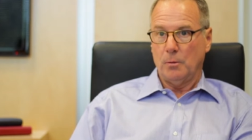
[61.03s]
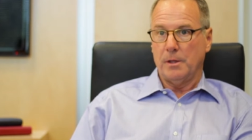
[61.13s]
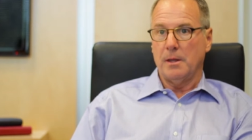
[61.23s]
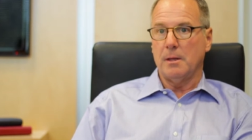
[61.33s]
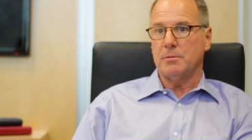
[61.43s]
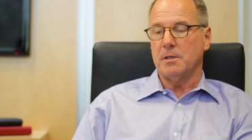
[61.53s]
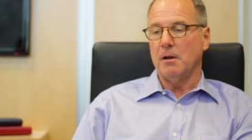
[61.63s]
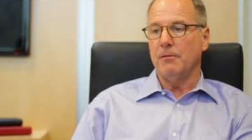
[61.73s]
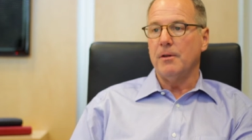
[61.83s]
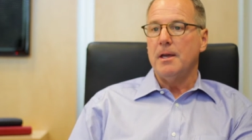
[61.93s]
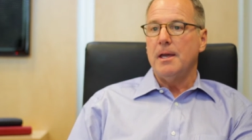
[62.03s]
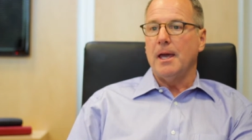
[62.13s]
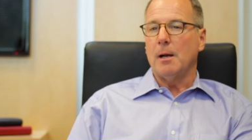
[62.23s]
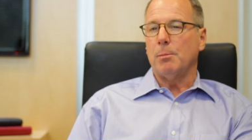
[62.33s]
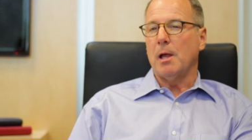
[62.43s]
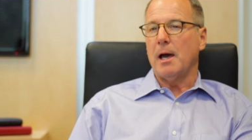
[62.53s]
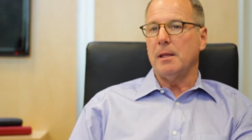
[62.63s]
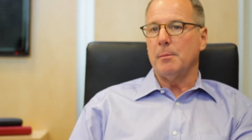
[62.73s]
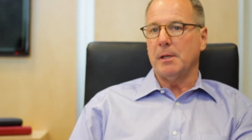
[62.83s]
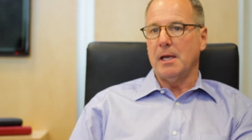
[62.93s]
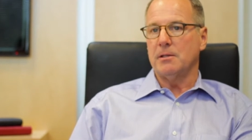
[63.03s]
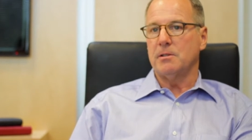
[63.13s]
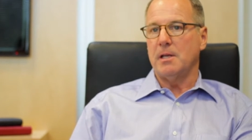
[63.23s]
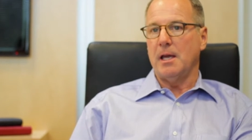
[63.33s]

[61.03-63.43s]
within themselves and apply them against